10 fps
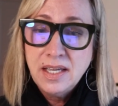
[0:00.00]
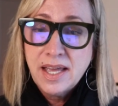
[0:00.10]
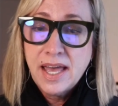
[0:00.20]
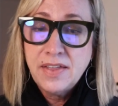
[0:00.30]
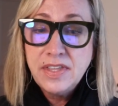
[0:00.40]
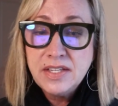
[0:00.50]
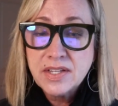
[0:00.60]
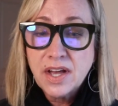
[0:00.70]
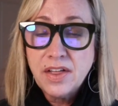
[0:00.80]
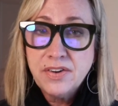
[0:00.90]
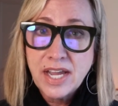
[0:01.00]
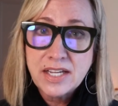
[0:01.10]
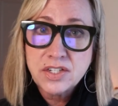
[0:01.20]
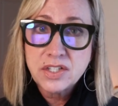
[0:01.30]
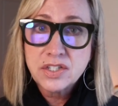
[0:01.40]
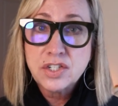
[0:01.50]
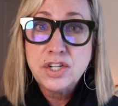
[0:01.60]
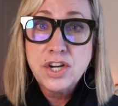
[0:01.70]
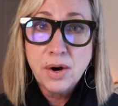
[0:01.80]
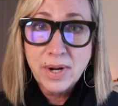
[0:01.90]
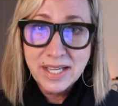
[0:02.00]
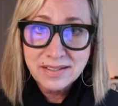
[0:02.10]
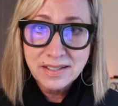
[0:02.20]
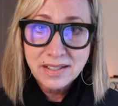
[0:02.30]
And these other agents know it.